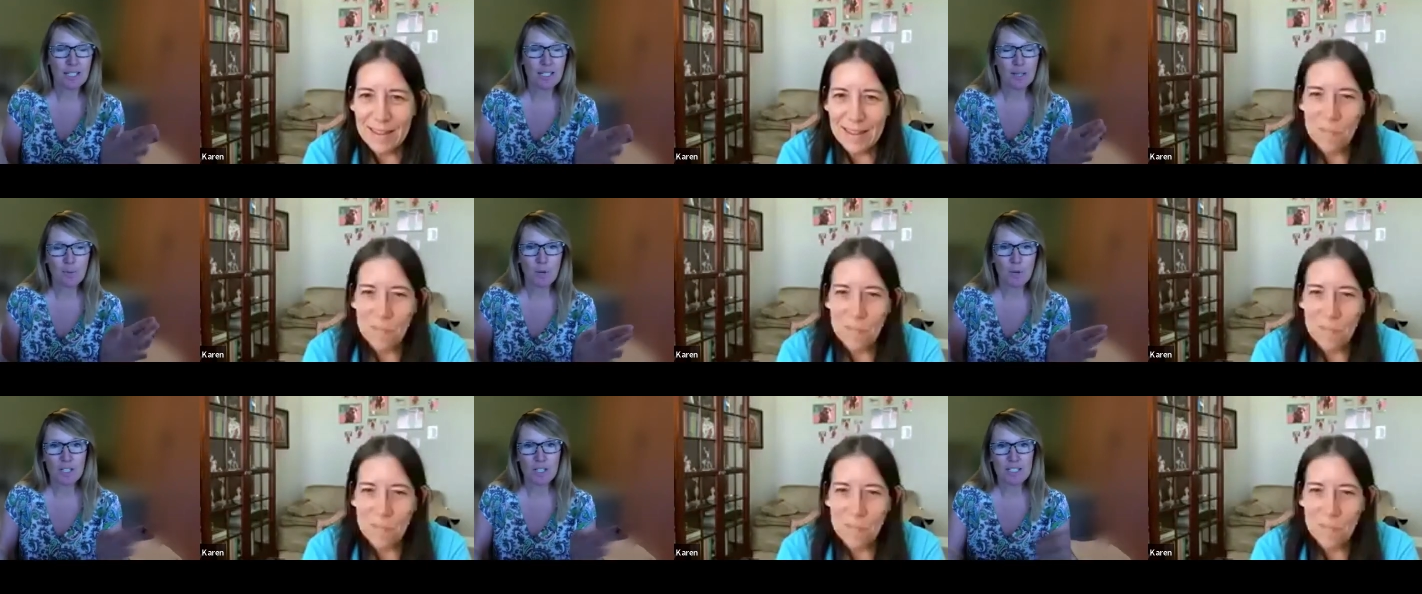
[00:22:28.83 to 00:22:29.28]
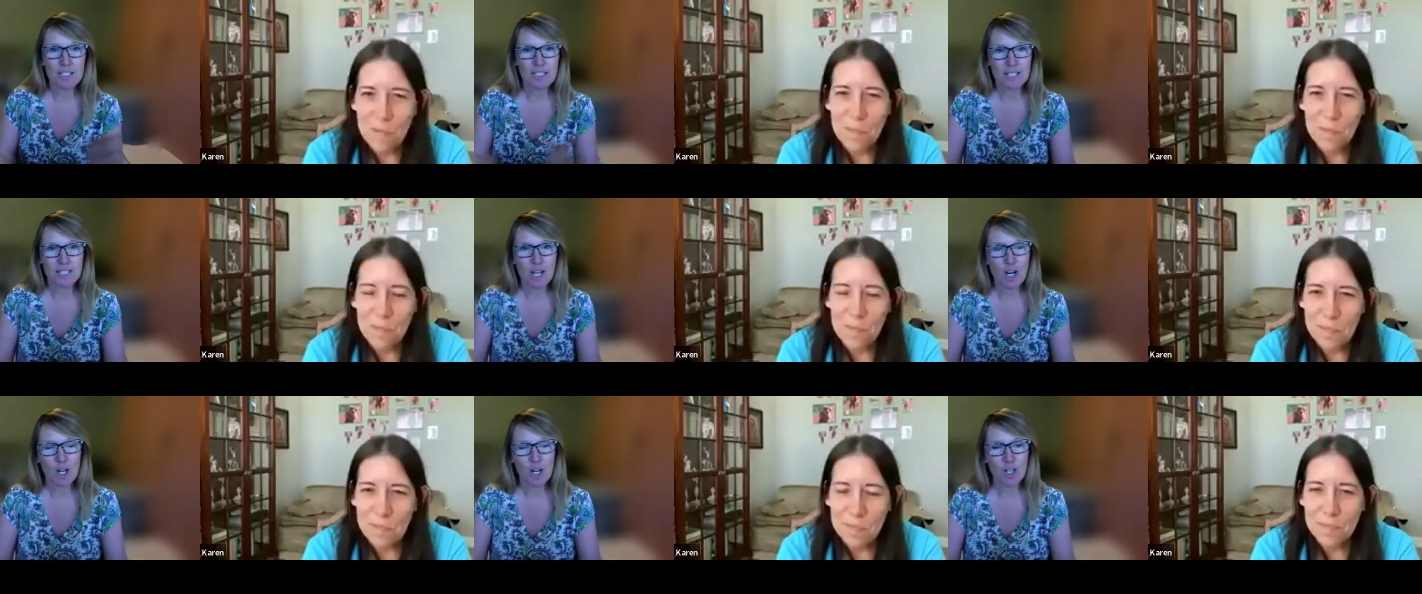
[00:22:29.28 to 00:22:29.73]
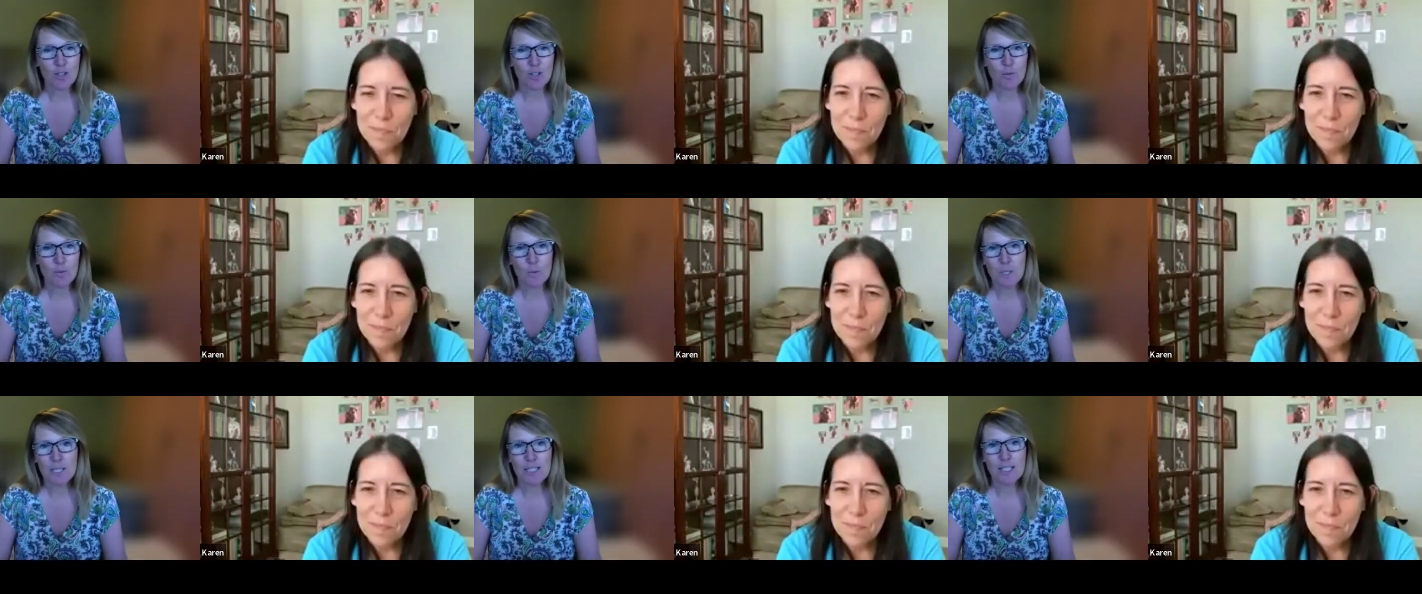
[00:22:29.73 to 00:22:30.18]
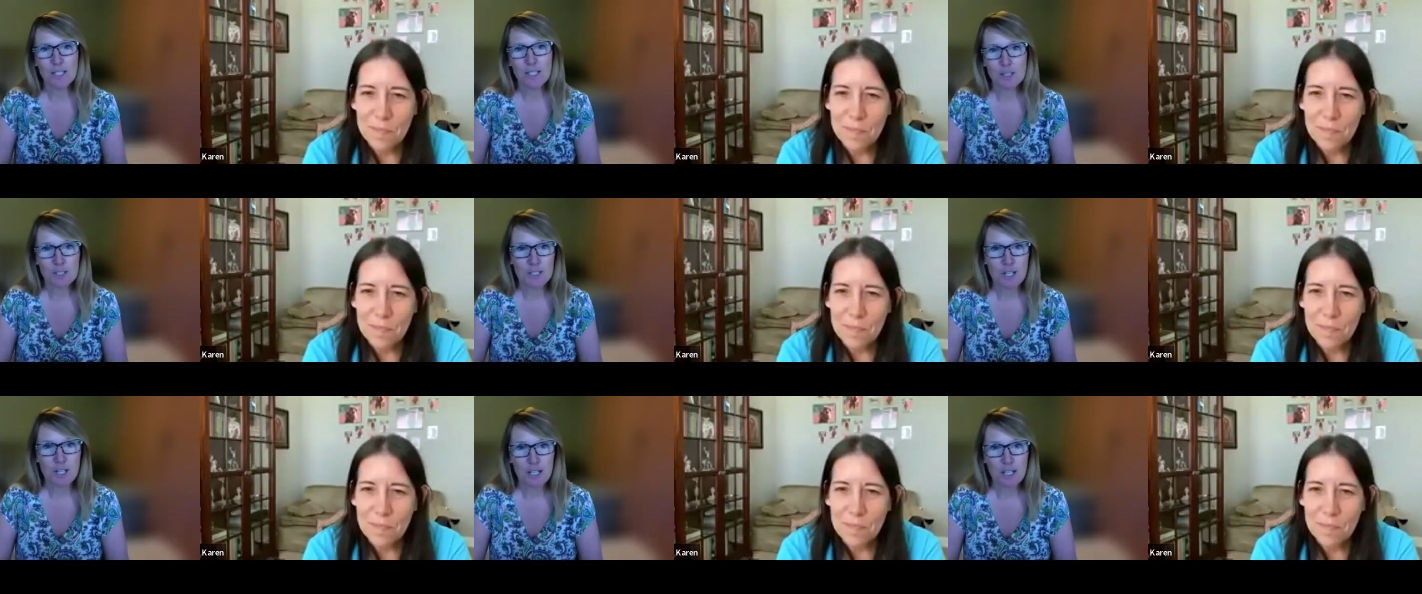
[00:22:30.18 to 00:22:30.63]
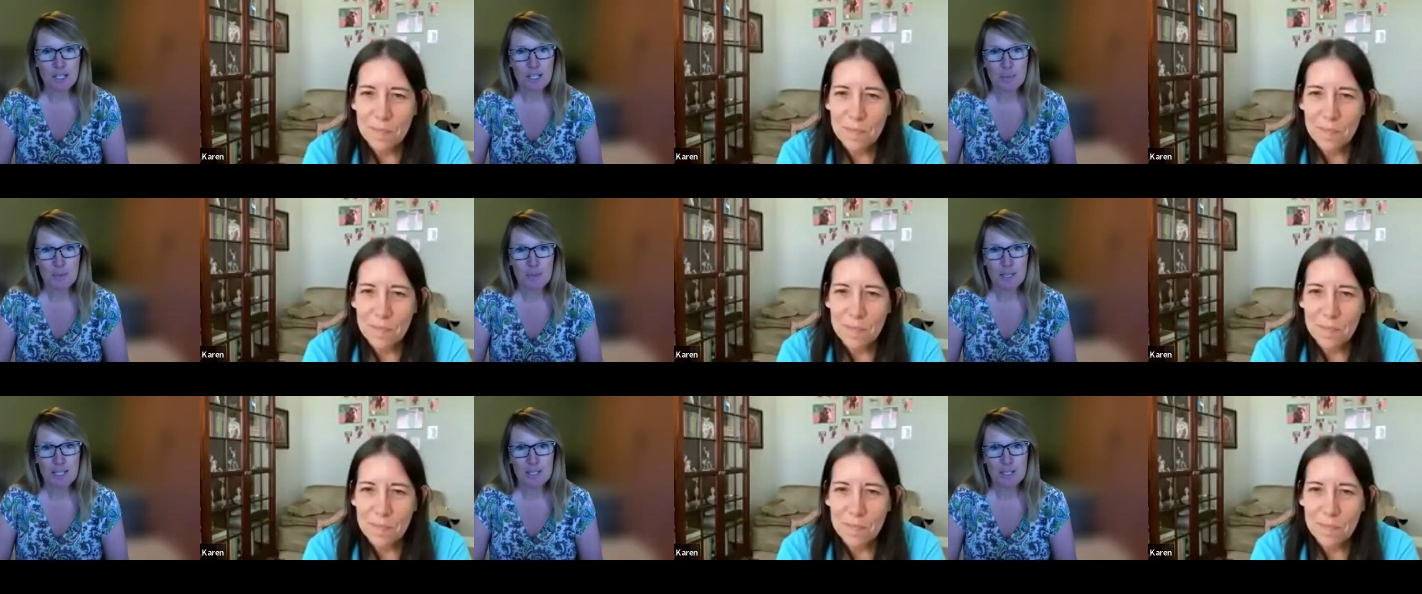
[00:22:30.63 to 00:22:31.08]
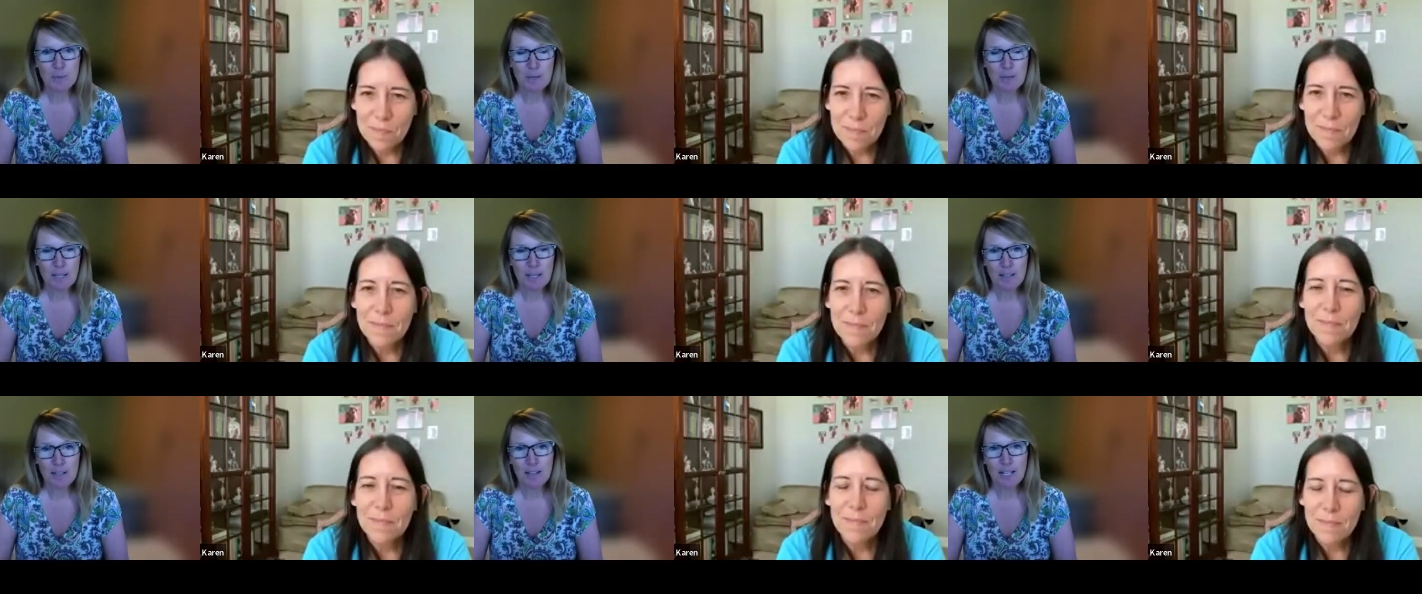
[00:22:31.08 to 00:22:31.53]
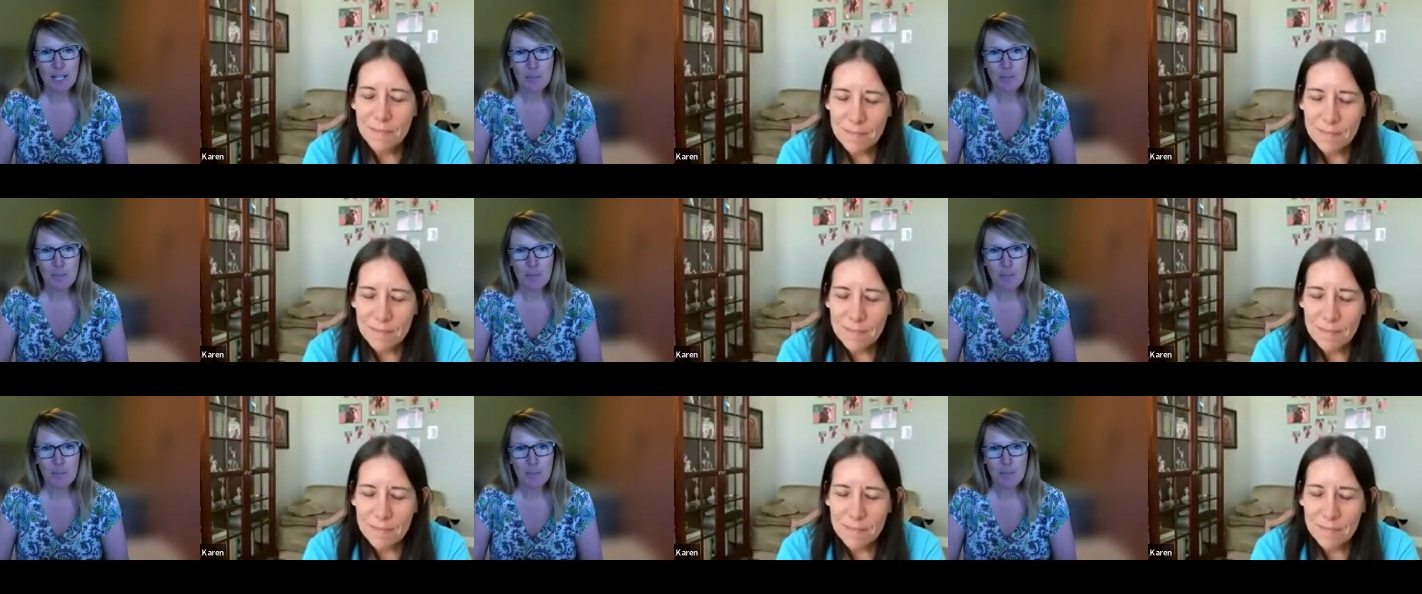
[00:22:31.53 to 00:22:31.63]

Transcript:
Speaker 1: It worked. It's harder with little dogs because we get a lot